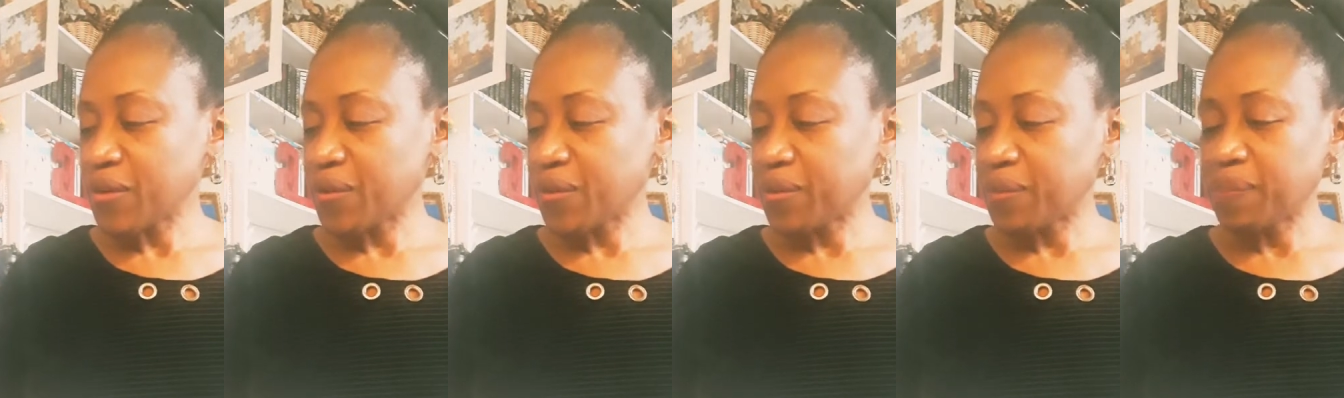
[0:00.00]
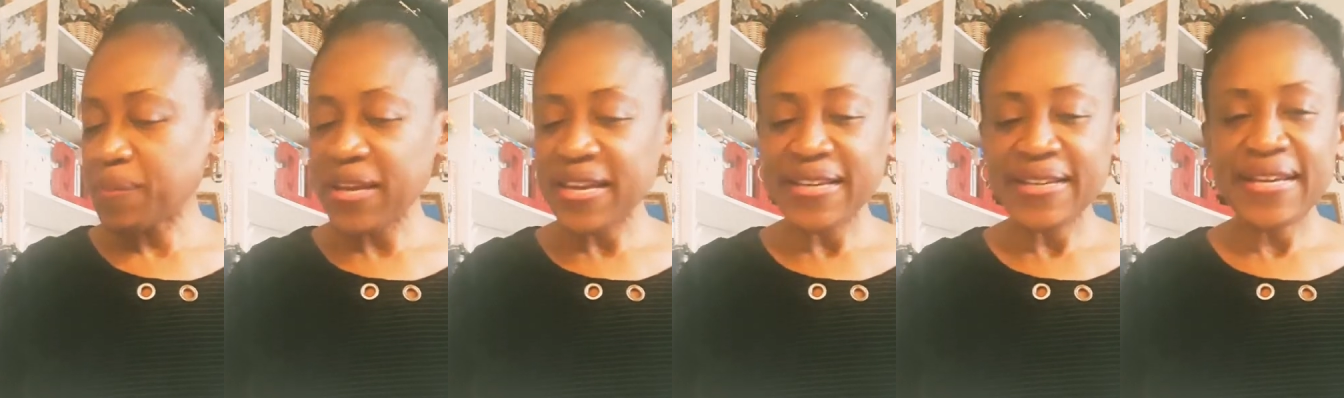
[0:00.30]
the
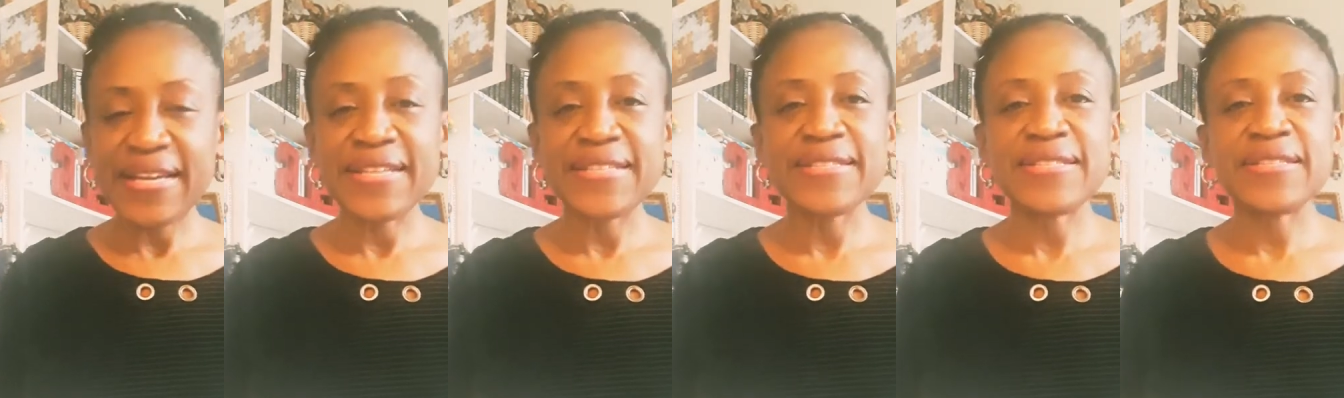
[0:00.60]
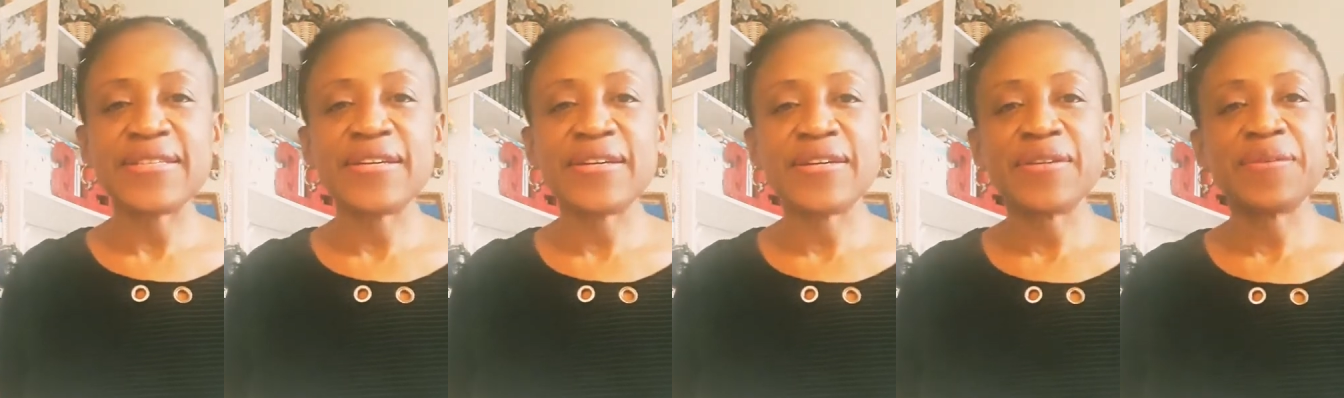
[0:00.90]
main
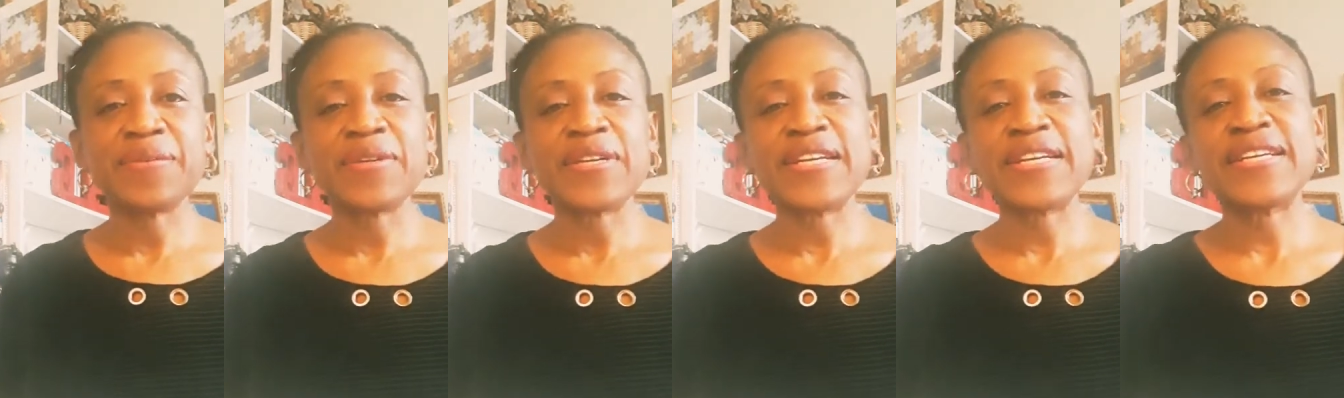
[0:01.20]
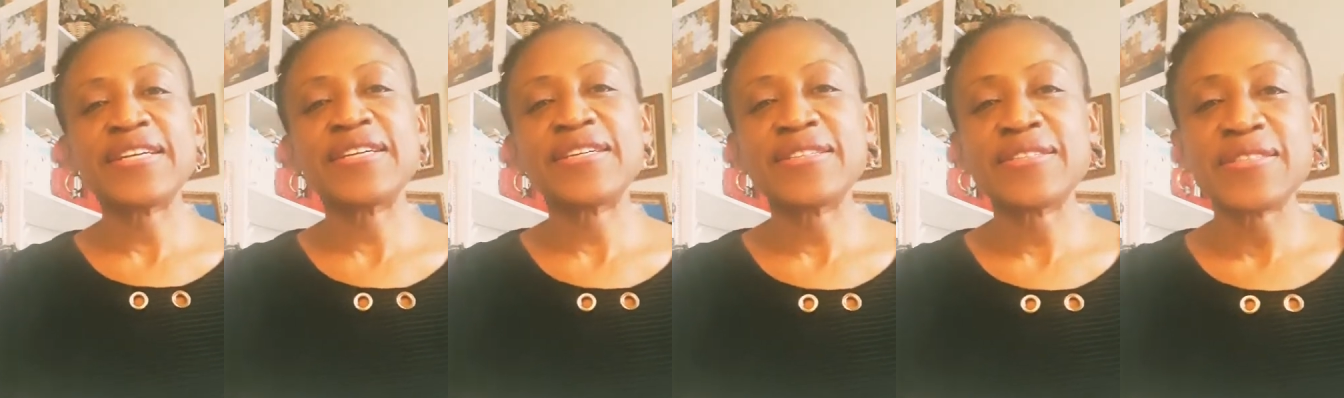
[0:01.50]
idea
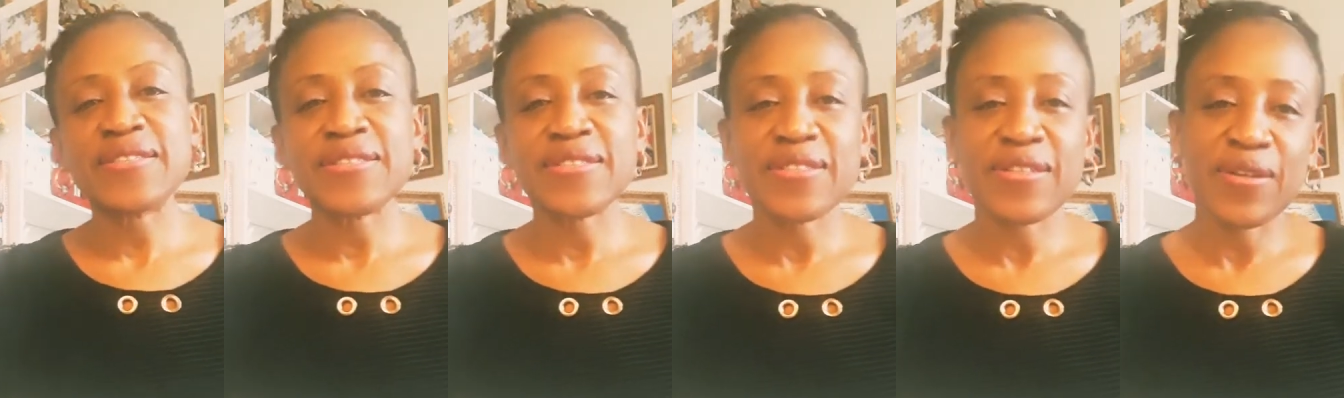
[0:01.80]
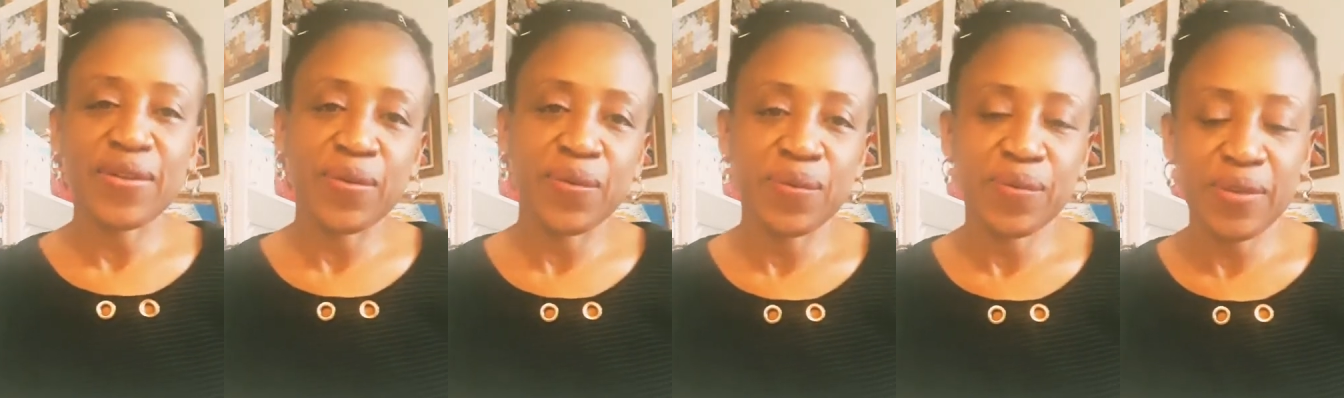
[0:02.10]
is,
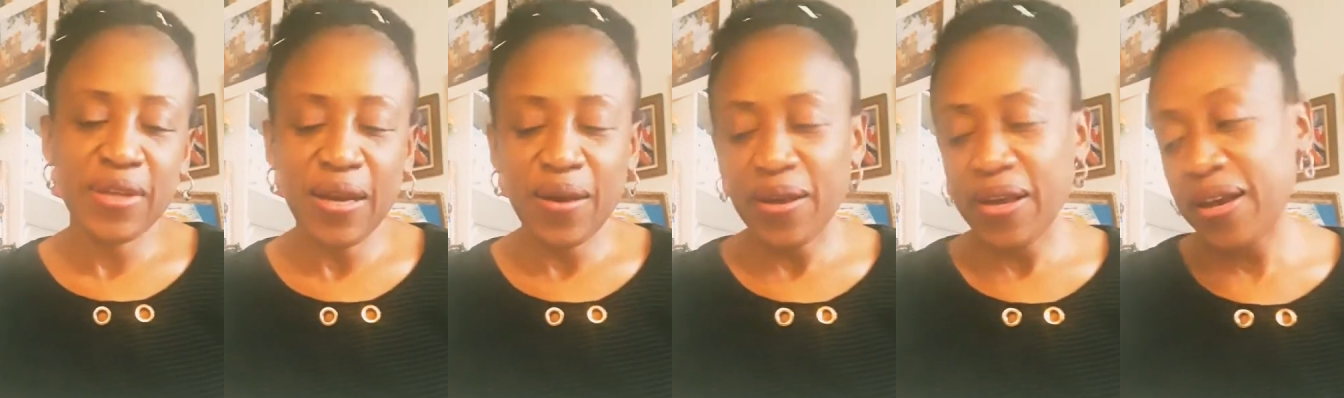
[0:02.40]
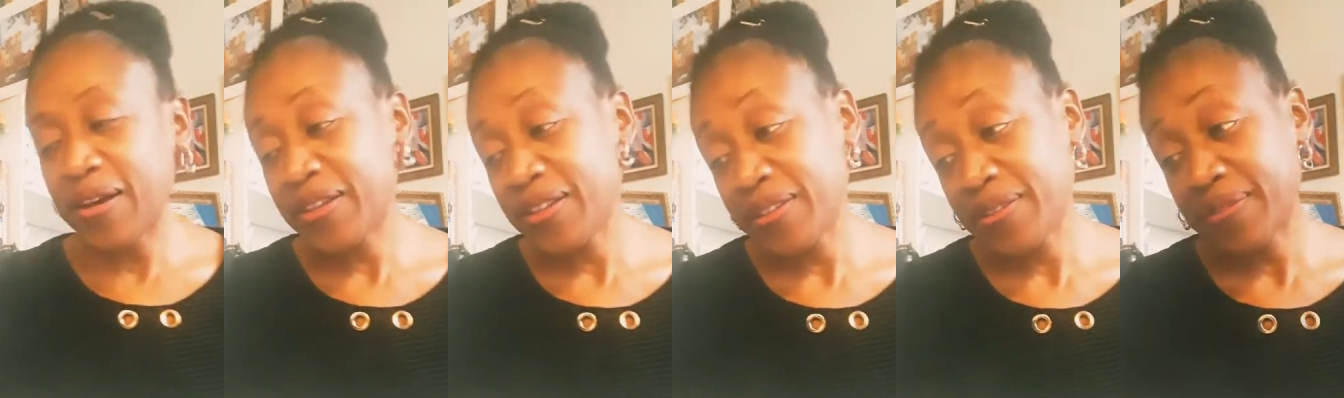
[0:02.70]
now
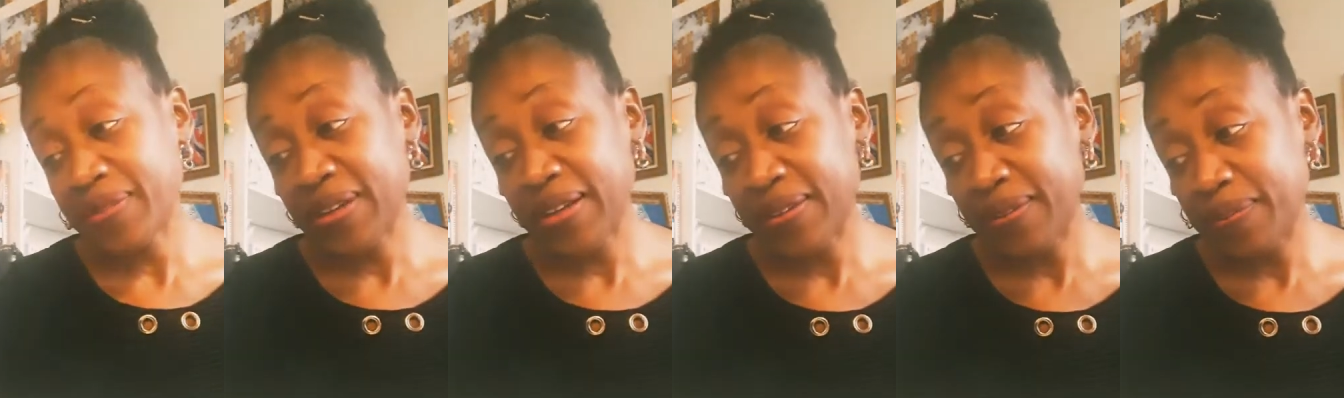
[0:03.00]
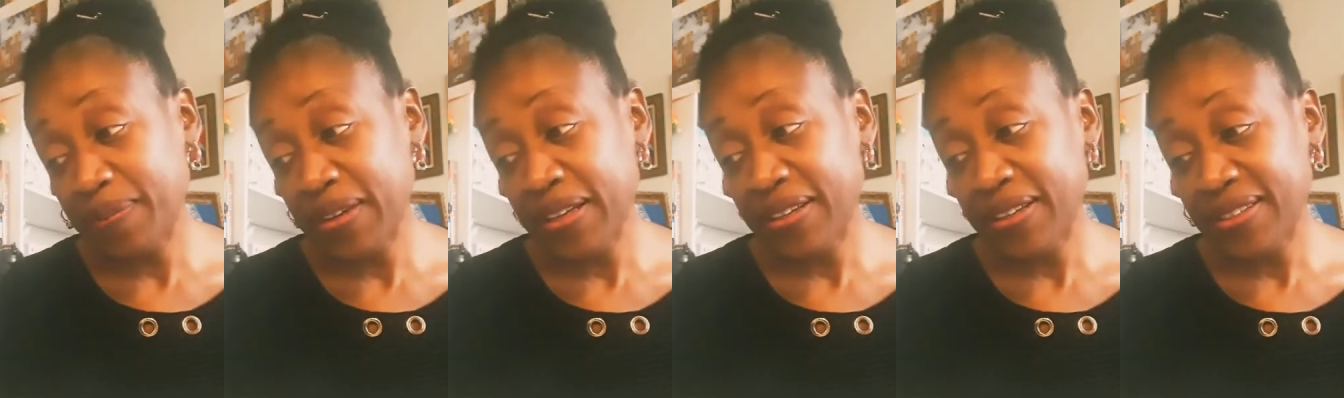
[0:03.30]
how do you find the
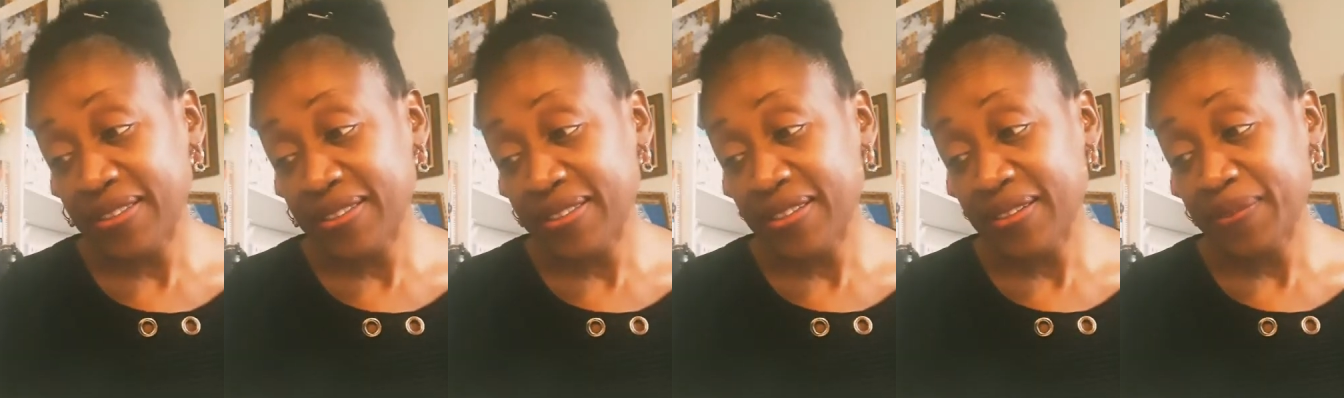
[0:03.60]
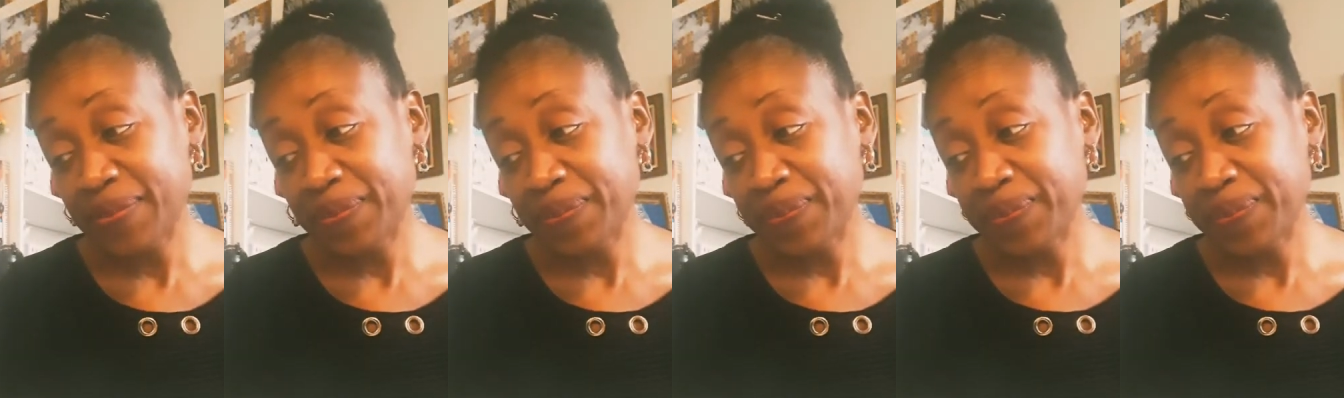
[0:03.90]
main idea?